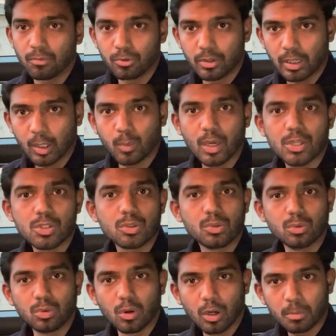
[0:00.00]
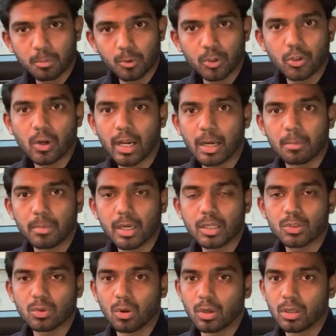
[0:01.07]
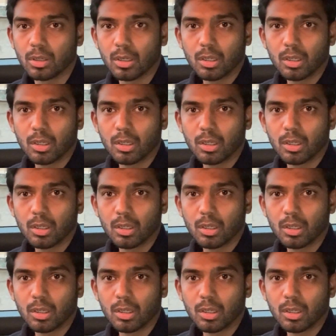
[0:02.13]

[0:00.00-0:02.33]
would request you do not put your handbrakes on.